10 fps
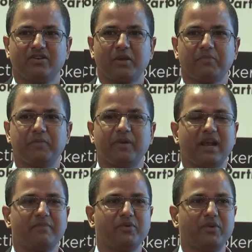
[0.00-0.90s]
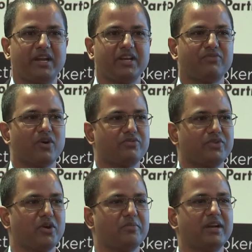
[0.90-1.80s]
Okay, people have been waiting for
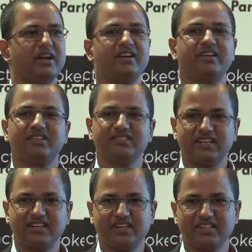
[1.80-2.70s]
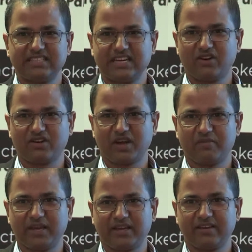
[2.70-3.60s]
phenomenal returns, the returns are not
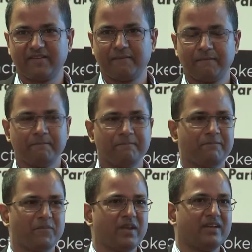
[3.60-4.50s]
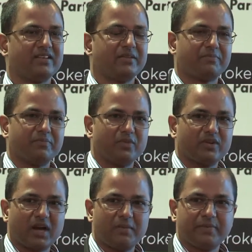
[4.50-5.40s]
coming. See,
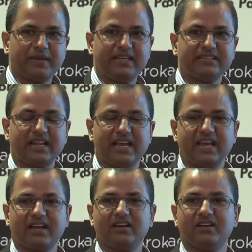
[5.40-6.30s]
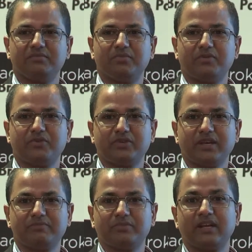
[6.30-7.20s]
companies like, if you
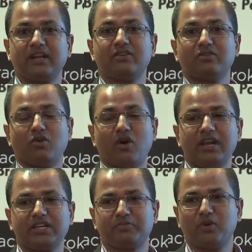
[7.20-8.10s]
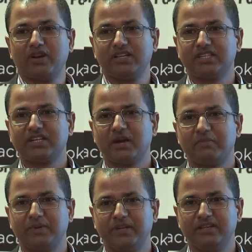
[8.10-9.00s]
say there are oil exploration
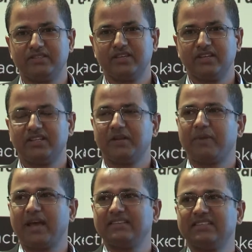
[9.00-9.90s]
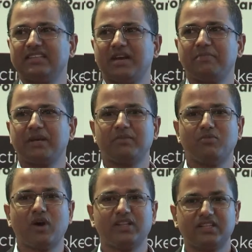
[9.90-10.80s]
companies, their prices have become
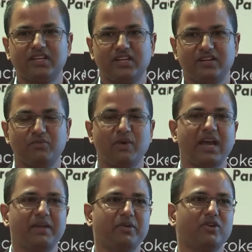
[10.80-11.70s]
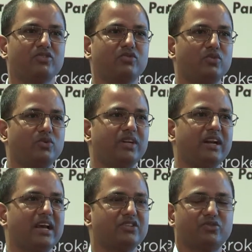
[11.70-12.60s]
1/3. Why? Because crude
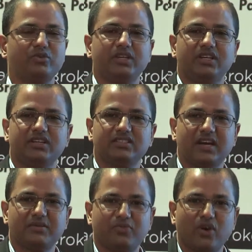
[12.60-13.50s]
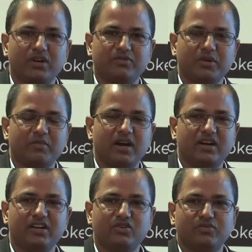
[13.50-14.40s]
in last 2 years have fallen from
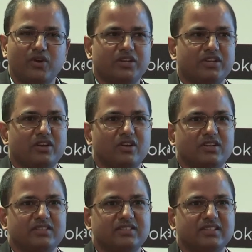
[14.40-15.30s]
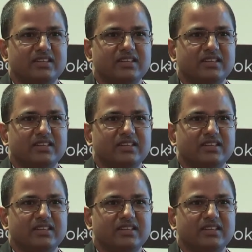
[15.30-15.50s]
$100 to $40.